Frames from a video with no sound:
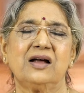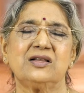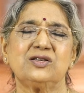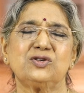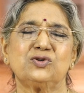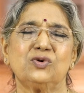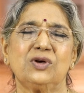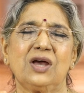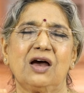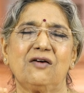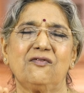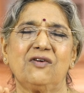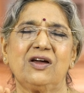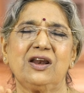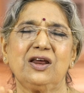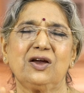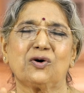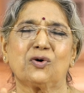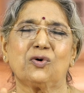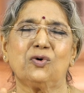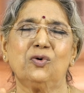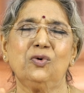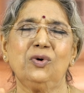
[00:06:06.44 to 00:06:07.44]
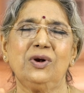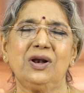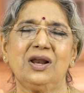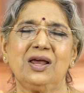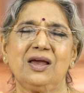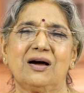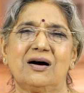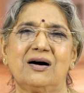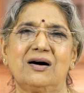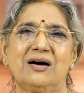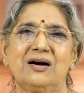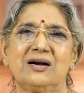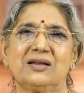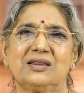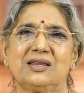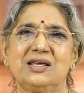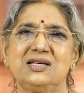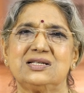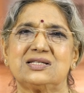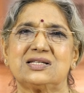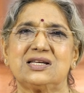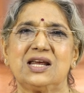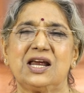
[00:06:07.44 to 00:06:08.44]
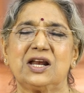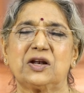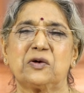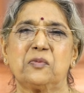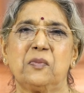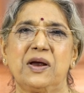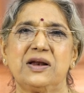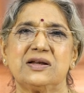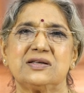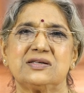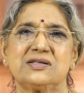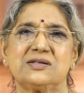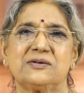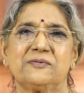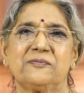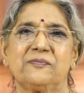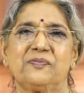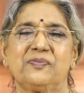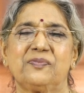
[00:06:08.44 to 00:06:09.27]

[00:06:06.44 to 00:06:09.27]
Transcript: Ansuya very coolly heard these statements,